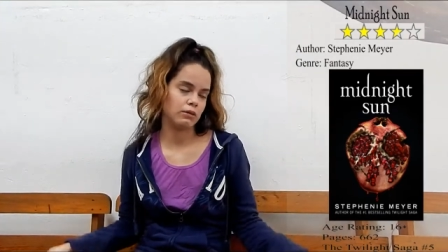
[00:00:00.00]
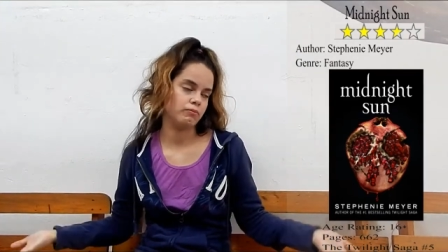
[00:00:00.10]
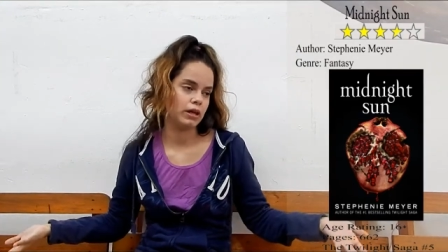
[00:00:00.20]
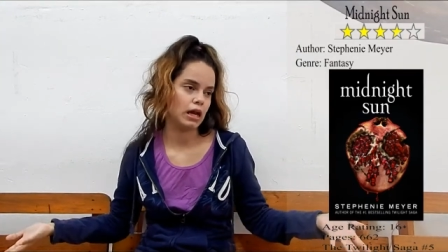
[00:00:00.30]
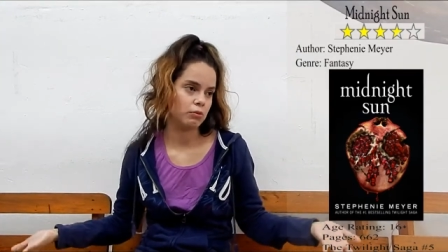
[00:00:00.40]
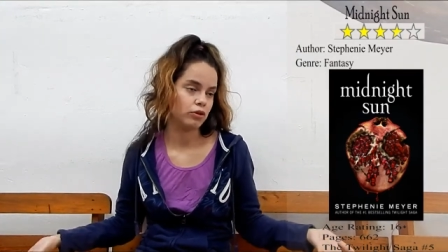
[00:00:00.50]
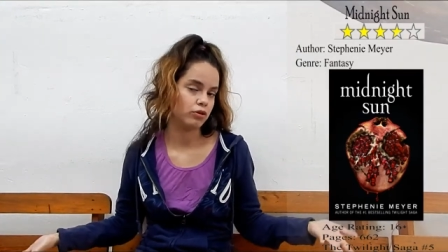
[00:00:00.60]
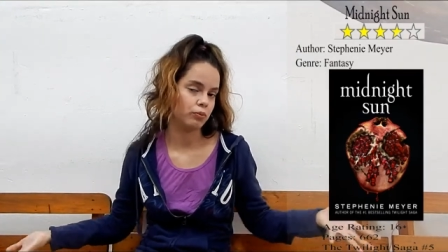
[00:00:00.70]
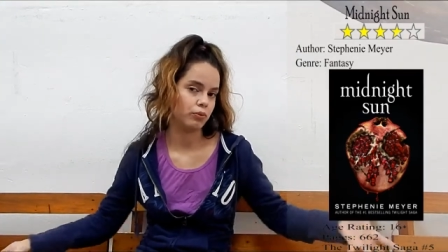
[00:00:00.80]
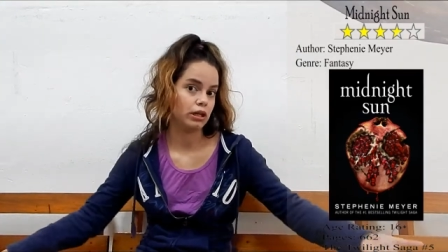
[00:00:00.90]
be able to
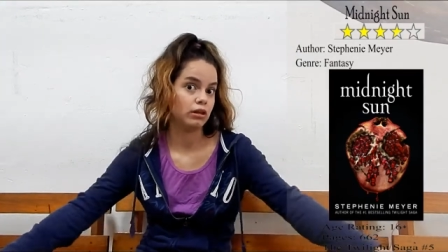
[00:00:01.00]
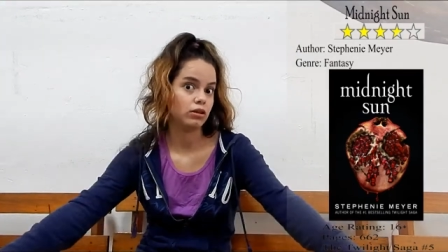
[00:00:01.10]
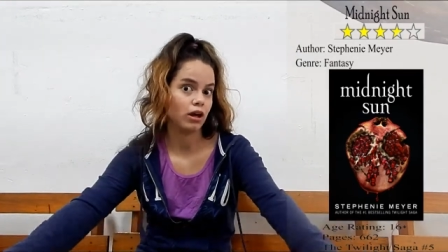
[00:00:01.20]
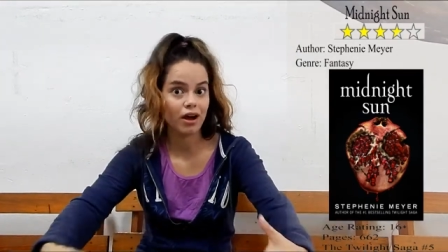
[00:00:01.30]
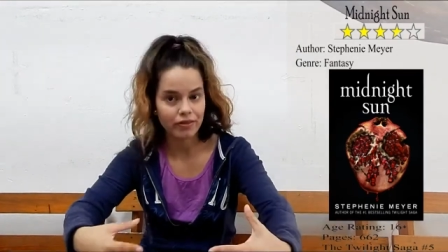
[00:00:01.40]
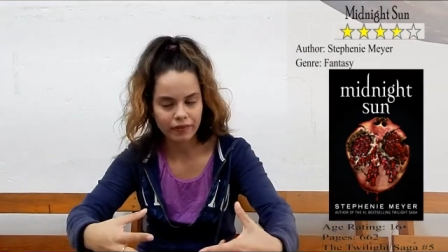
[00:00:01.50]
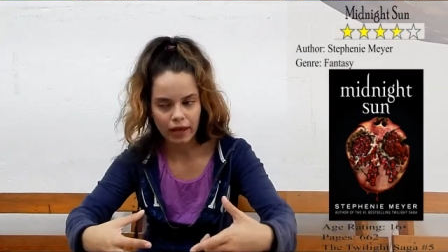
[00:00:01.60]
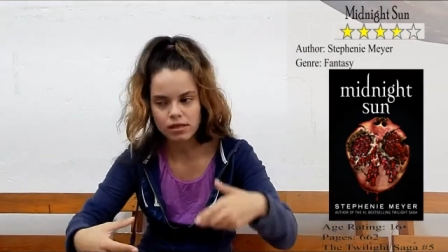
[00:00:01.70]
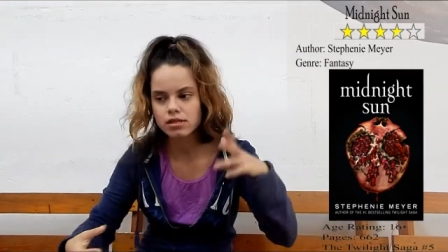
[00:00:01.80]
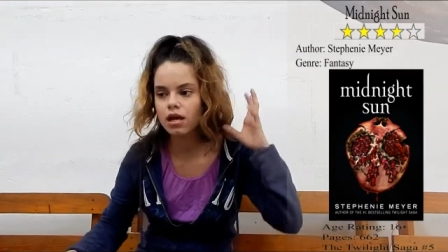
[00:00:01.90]
put in
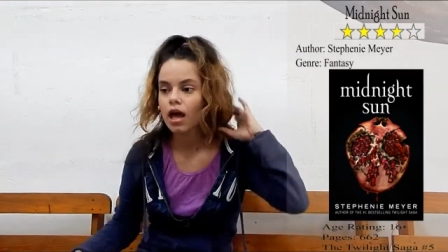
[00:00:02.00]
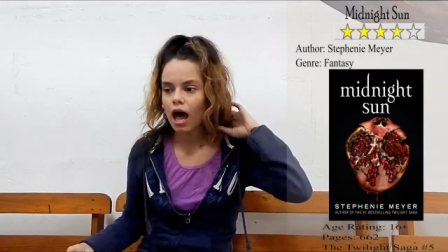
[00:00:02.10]
context,